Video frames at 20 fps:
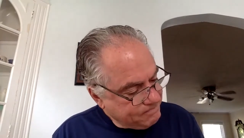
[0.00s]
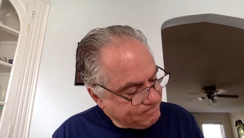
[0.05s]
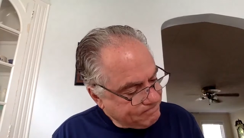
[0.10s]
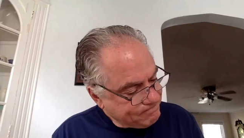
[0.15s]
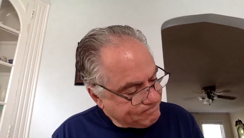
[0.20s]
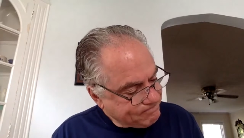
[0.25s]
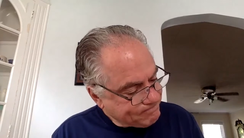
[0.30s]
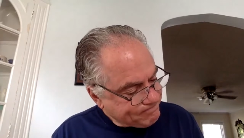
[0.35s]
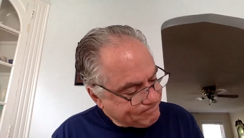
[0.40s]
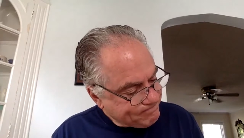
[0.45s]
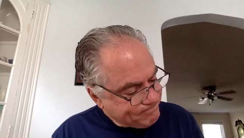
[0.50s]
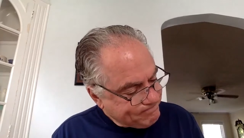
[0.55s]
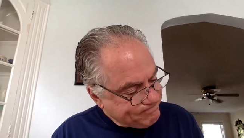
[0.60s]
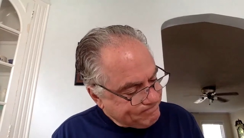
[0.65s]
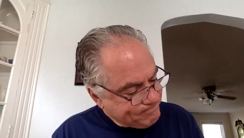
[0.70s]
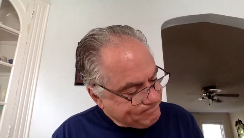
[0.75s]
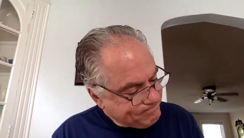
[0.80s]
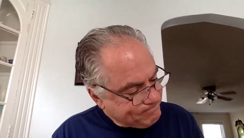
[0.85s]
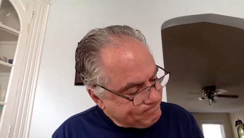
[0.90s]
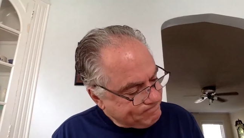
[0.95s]

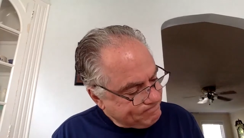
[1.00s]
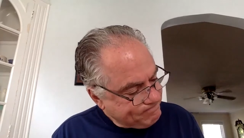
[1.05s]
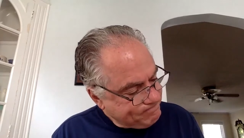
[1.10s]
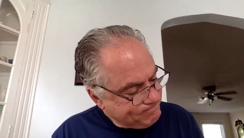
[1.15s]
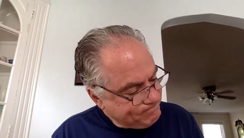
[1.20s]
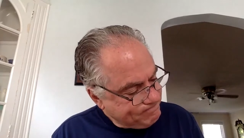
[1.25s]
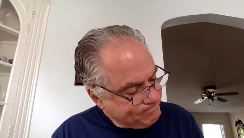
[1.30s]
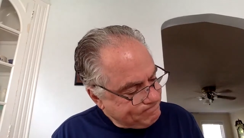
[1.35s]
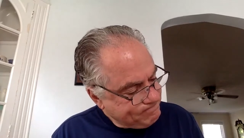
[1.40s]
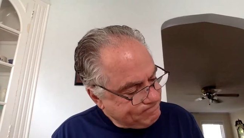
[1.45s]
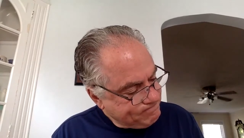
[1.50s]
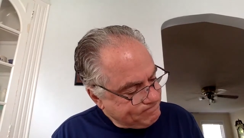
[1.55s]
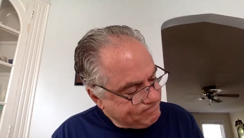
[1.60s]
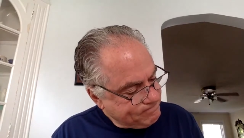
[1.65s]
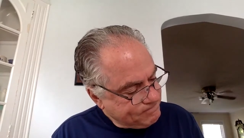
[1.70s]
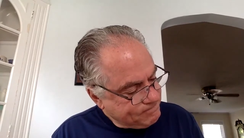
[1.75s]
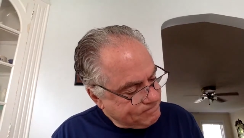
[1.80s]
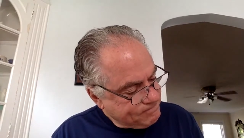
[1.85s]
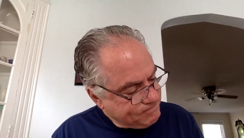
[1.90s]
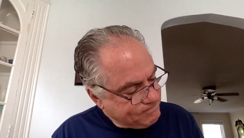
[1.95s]

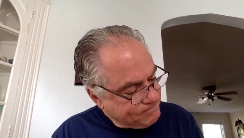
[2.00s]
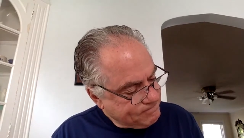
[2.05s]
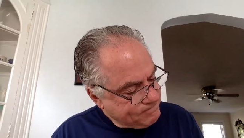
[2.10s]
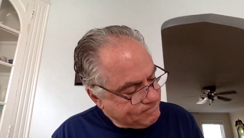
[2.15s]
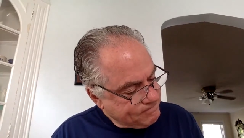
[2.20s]
Nothing is said.